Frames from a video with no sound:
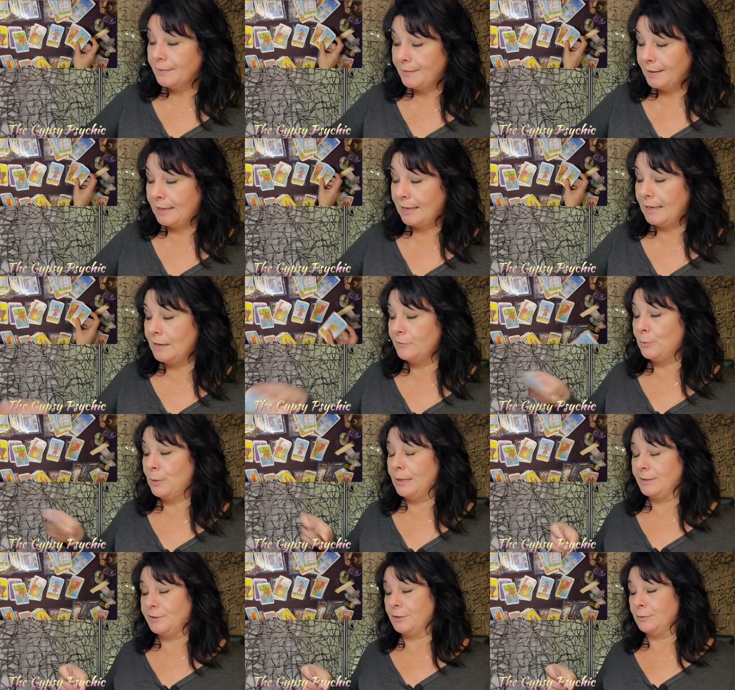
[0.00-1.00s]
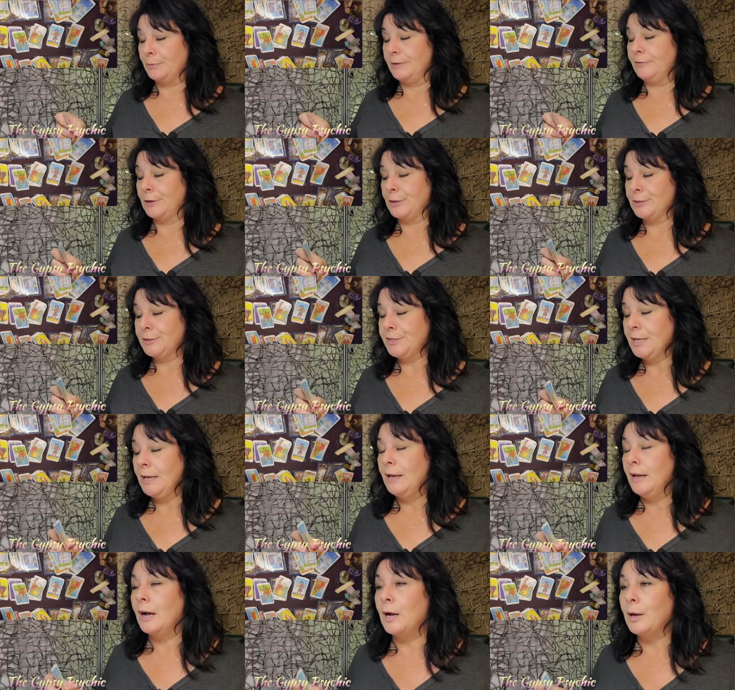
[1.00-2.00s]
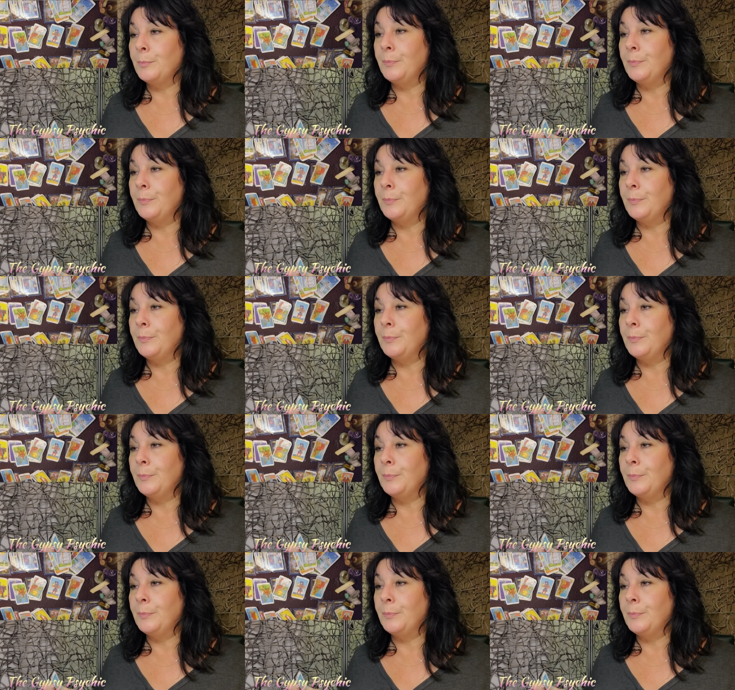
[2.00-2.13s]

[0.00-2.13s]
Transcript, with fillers: The King of Wands in reverse. Uh,